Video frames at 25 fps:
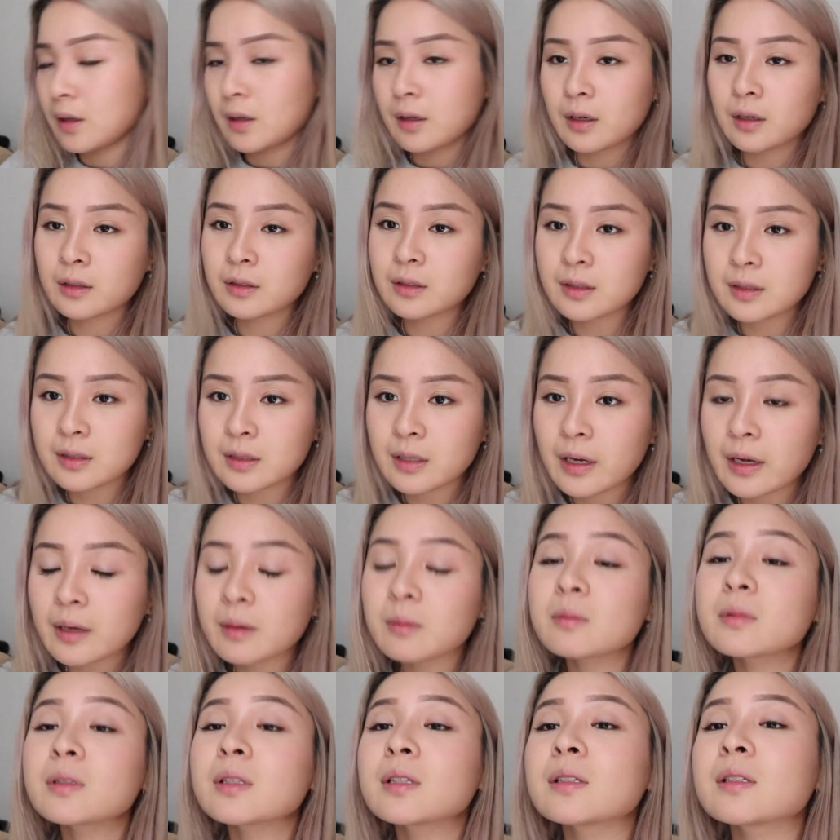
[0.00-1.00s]
At this
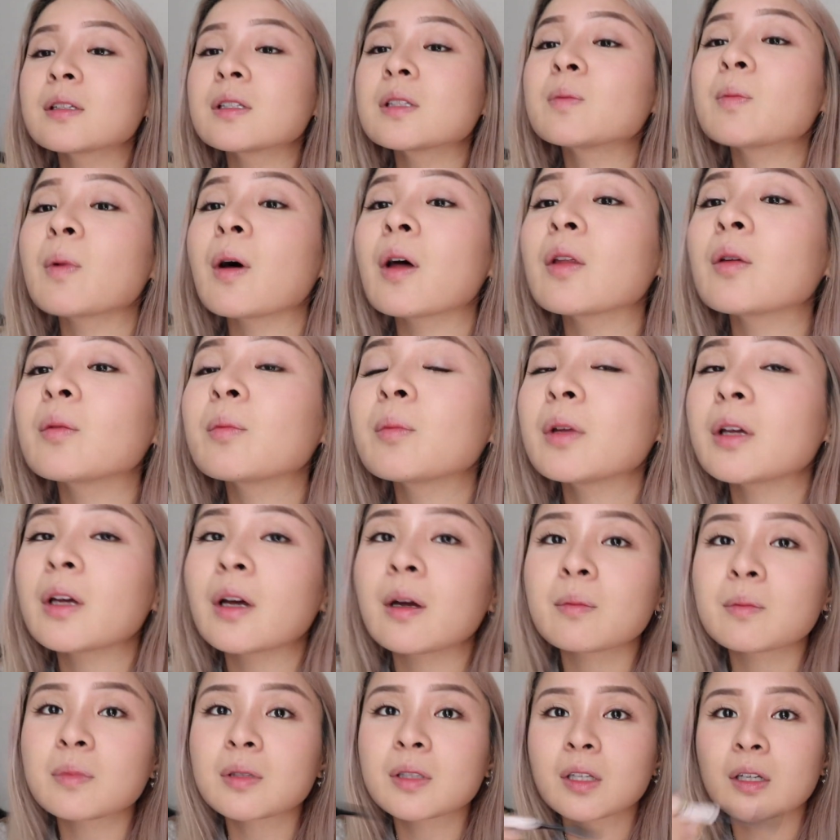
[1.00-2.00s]
time, since it's bothering me,
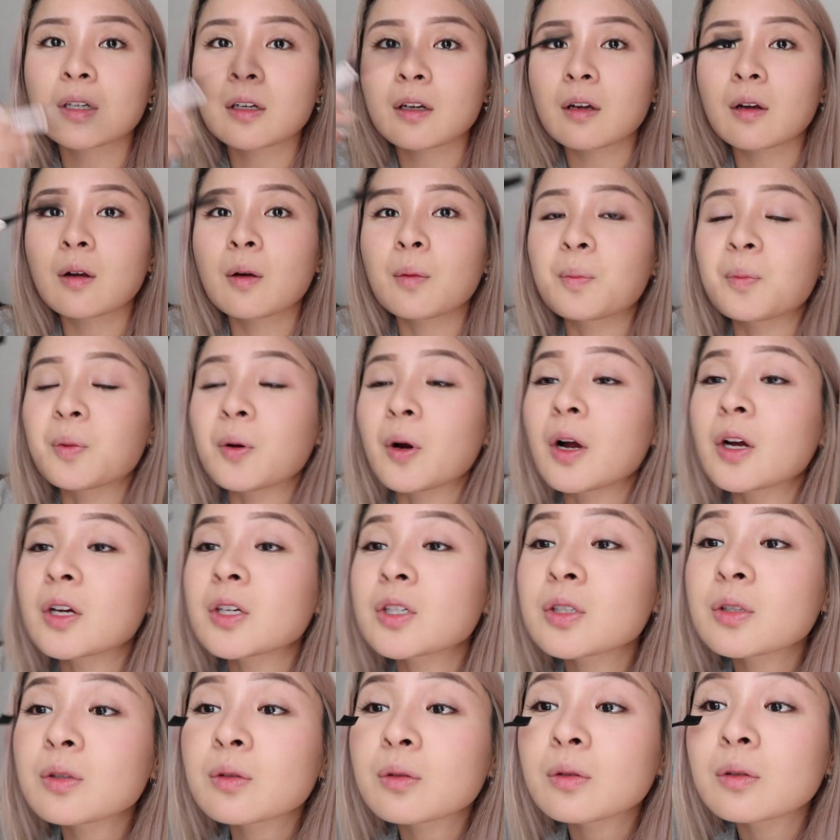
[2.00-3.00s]
I'm just gonna
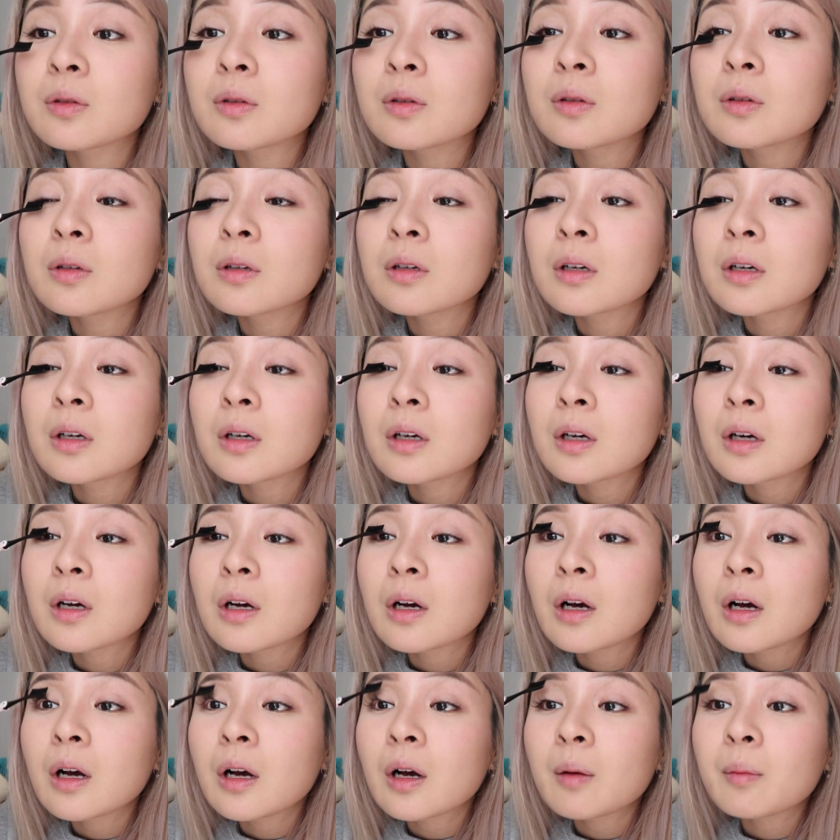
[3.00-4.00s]
brush through
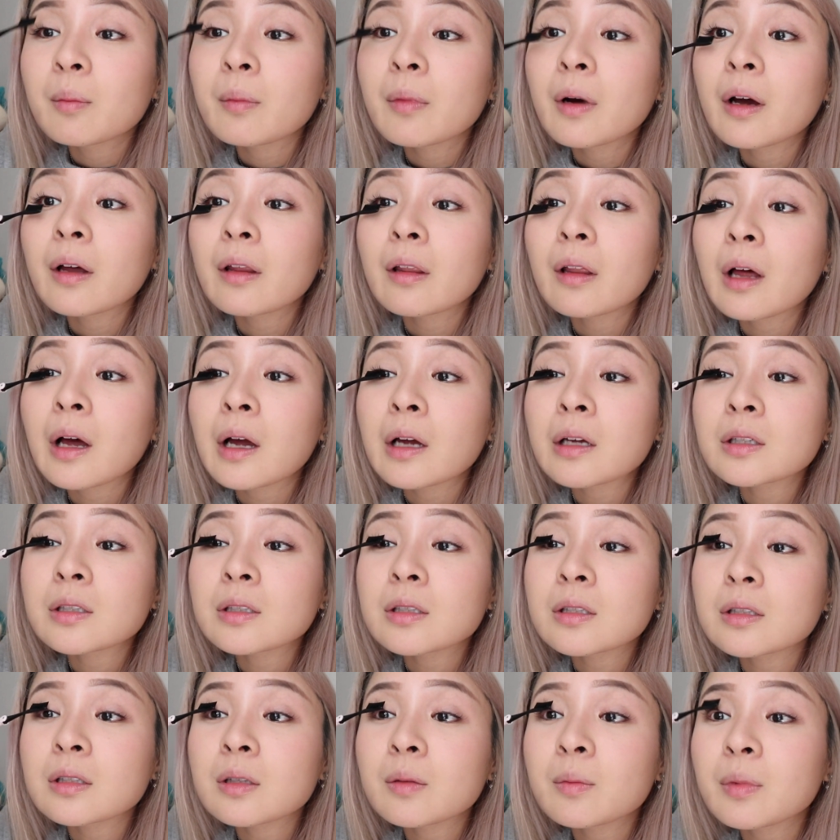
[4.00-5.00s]
my
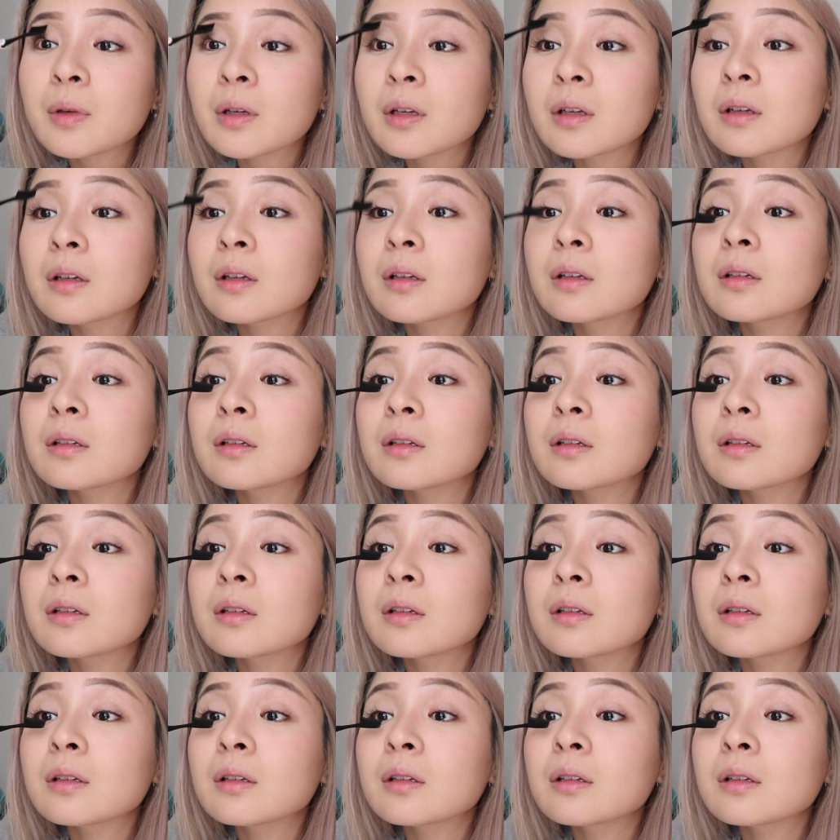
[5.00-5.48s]
lashes a bit.